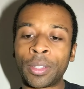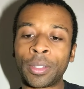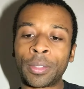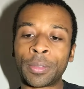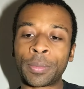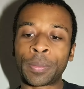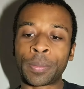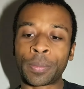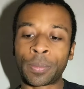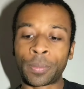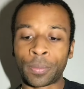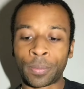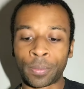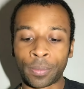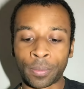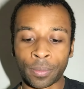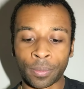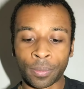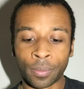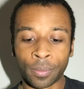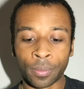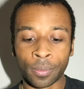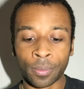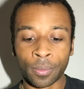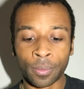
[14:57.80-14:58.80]

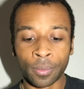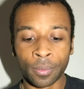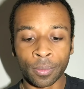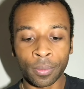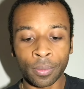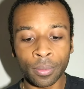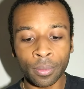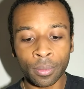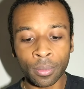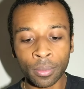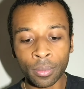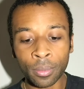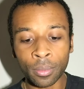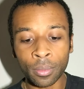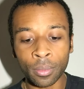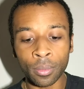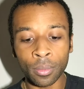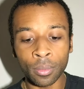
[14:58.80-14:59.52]
Nobody speaks.